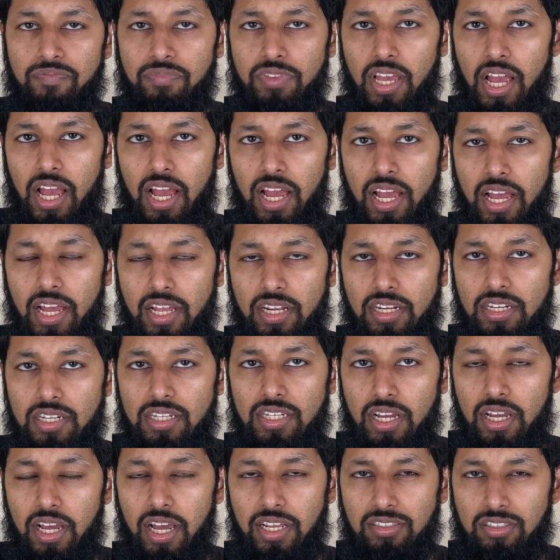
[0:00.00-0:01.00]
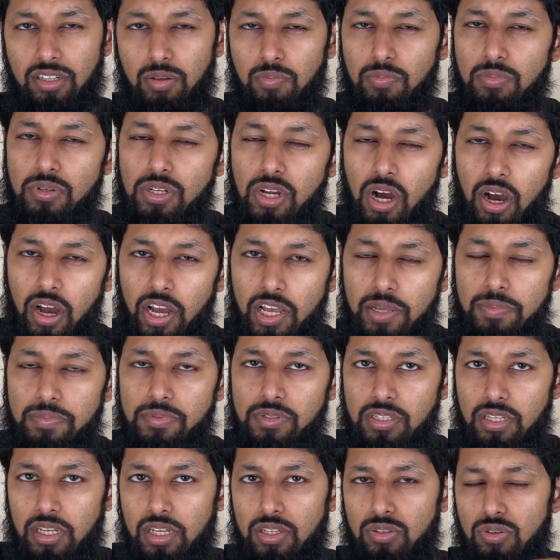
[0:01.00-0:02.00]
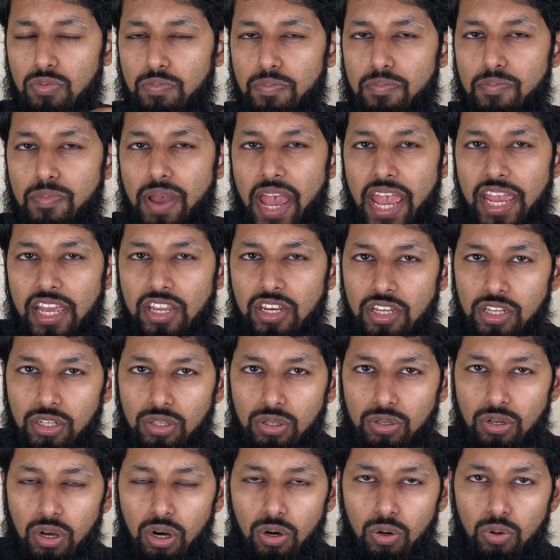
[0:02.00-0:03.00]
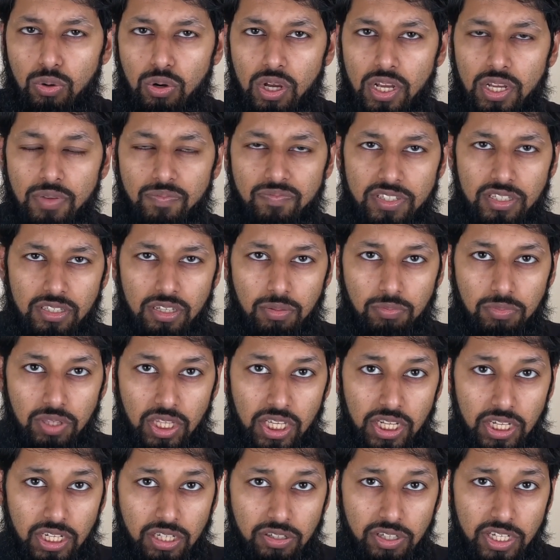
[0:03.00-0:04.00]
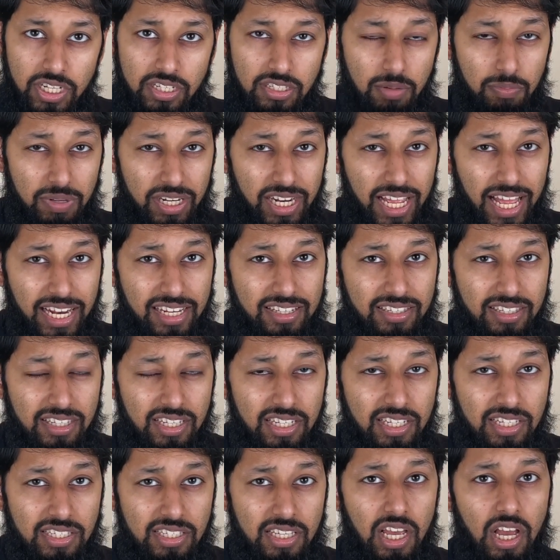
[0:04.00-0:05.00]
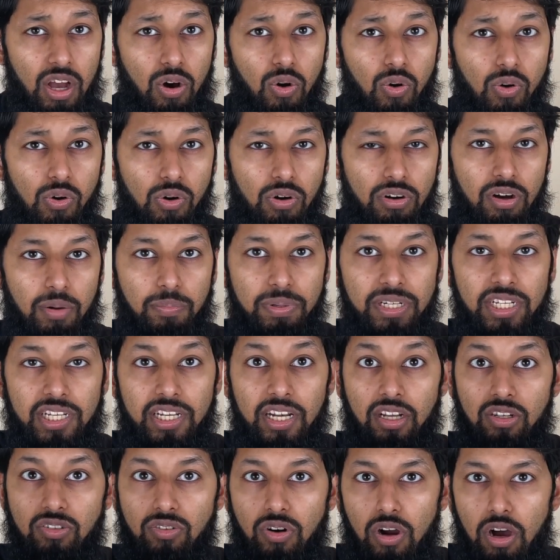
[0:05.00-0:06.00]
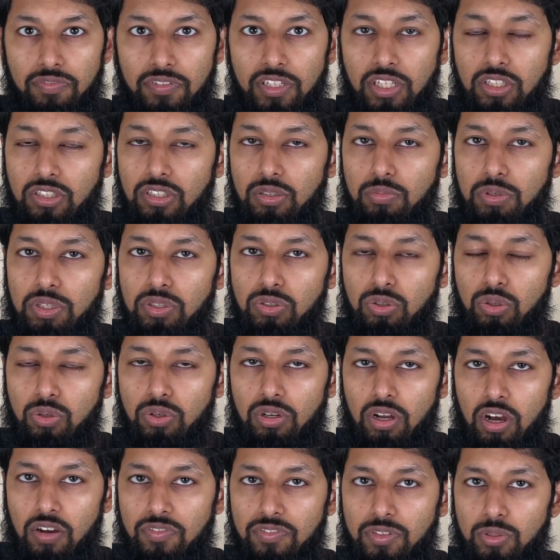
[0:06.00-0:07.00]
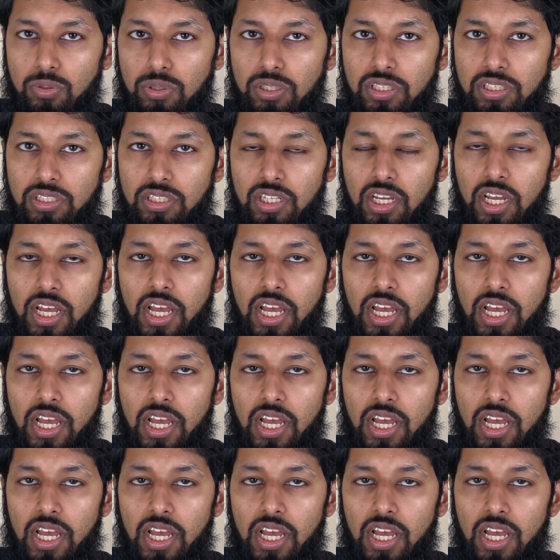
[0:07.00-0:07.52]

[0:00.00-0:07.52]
And sometimes you may need to know some theory, some analysis, or a particular graph needs to be drawn afterwards.